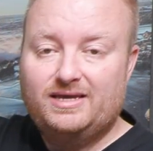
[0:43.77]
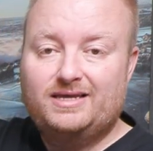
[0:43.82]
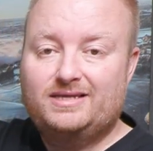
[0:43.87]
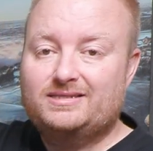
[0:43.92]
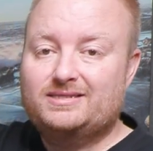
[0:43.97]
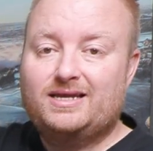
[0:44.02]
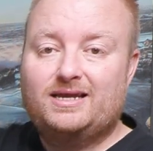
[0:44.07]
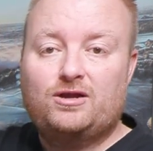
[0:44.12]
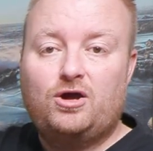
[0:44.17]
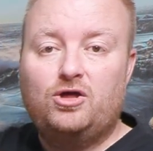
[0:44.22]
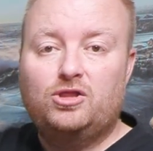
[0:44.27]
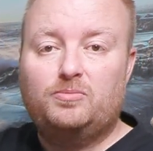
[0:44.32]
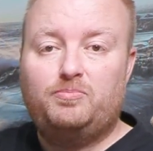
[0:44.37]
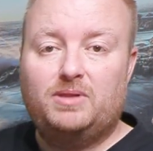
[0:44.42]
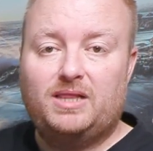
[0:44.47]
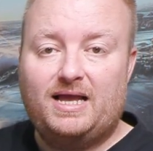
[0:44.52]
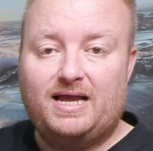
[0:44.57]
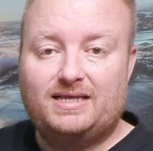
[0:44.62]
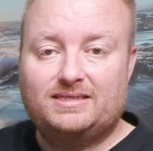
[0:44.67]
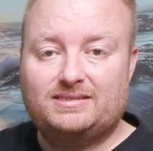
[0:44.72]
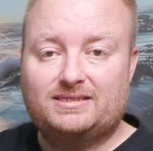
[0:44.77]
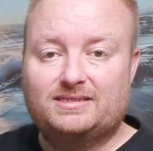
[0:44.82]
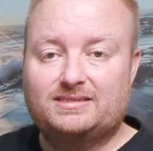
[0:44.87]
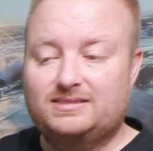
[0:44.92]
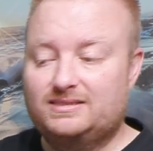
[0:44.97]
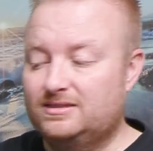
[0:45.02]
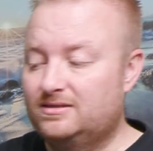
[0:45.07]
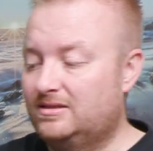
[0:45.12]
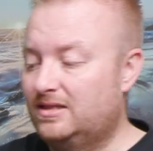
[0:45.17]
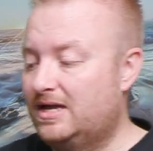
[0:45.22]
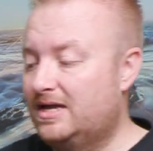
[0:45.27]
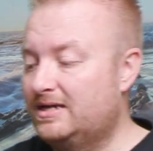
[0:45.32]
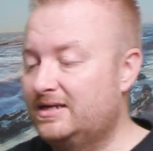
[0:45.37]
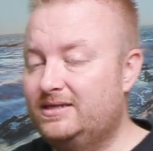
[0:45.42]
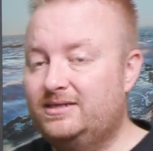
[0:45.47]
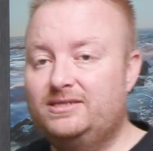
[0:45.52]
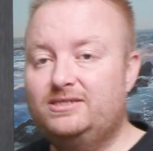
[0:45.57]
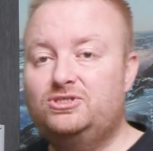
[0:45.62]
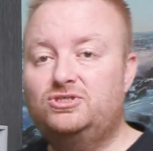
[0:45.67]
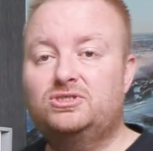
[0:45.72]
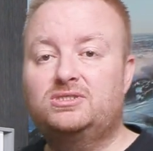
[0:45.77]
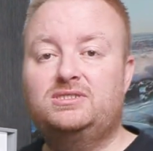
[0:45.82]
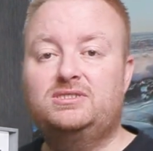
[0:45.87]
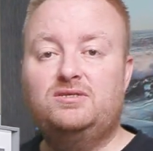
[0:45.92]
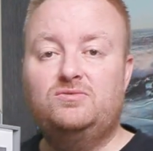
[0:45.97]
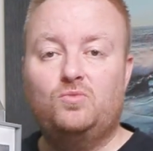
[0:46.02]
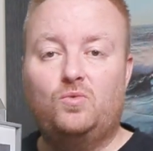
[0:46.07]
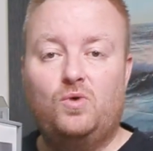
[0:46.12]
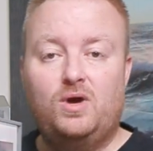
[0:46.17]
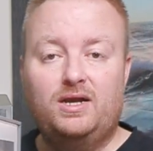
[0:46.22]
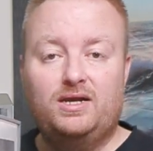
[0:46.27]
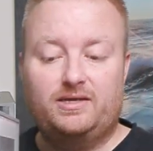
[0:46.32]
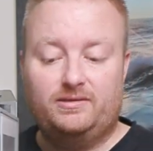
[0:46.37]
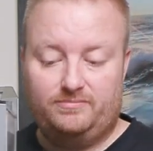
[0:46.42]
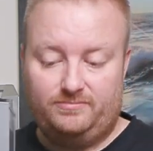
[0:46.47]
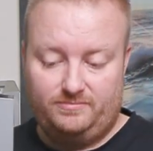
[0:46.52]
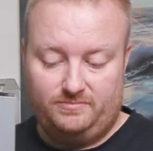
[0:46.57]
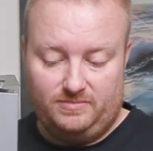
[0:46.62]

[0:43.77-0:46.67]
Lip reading: It's got all the plastic still on it. He just didn't want it.